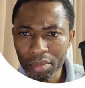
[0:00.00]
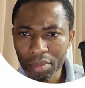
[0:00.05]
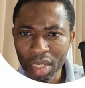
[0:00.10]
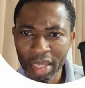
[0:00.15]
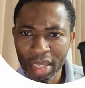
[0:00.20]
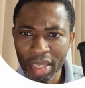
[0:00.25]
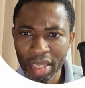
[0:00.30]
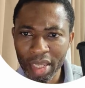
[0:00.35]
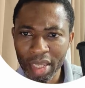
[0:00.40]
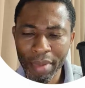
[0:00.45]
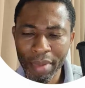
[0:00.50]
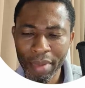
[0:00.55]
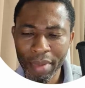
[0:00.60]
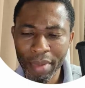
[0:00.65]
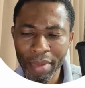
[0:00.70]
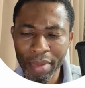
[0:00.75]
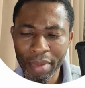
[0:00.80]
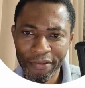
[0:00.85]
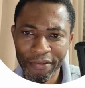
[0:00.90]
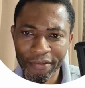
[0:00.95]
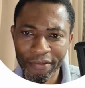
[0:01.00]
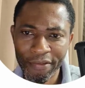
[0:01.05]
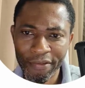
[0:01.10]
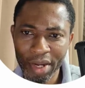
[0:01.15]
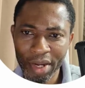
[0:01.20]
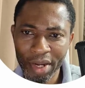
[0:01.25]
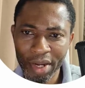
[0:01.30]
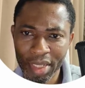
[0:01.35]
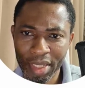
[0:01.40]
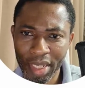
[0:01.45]
in my
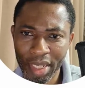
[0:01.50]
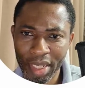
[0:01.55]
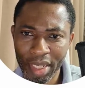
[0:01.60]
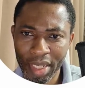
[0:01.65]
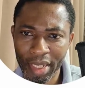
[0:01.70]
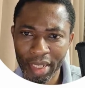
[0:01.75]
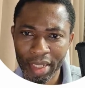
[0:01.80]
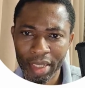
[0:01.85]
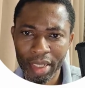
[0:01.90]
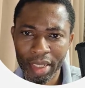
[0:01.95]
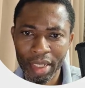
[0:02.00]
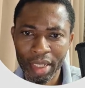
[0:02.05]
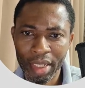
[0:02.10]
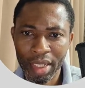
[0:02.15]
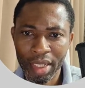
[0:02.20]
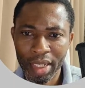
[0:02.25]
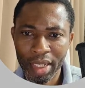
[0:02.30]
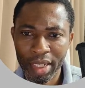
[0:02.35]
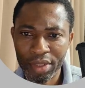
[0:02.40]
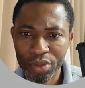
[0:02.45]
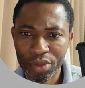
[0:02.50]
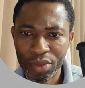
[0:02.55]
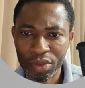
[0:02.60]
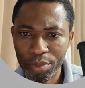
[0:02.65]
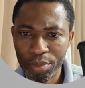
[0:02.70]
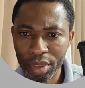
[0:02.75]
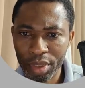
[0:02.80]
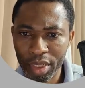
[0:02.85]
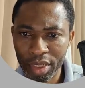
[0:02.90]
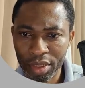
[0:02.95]
files here, let's
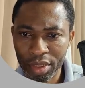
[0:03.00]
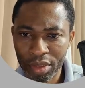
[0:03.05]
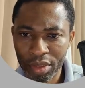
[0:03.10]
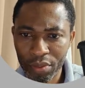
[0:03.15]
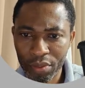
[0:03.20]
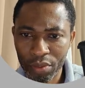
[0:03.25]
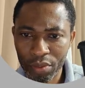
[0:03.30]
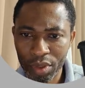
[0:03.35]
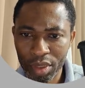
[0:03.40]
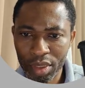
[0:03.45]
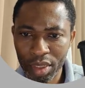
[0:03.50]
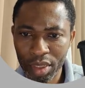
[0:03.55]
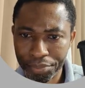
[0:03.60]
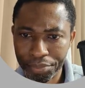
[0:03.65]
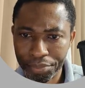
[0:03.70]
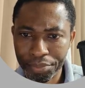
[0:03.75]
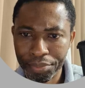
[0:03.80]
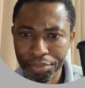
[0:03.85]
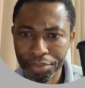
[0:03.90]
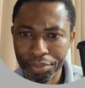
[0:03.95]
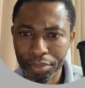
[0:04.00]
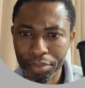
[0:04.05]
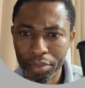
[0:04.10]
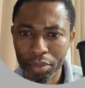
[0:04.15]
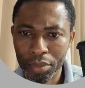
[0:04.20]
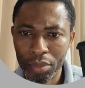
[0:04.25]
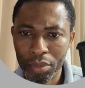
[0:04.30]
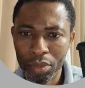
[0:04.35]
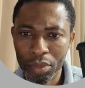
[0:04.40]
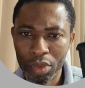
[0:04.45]
open this with
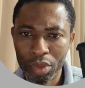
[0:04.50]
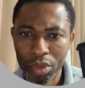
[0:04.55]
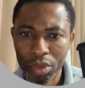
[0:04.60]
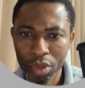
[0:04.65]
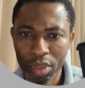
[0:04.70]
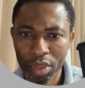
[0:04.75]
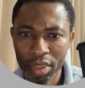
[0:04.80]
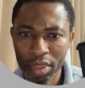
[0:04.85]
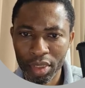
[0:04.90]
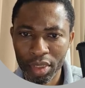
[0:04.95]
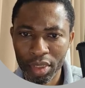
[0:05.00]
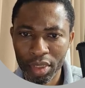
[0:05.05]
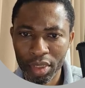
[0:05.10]
Tony,